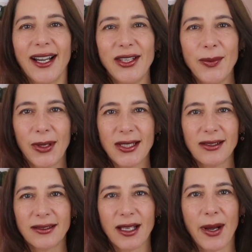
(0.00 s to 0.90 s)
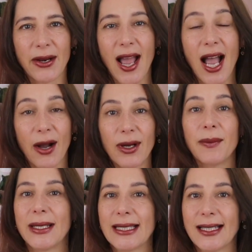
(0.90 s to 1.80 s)
Are you puzzled about how a
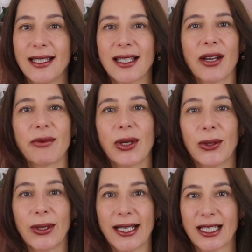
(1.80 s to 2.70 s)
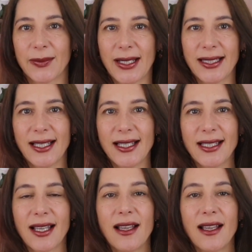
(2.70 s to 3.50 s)
business can record expenses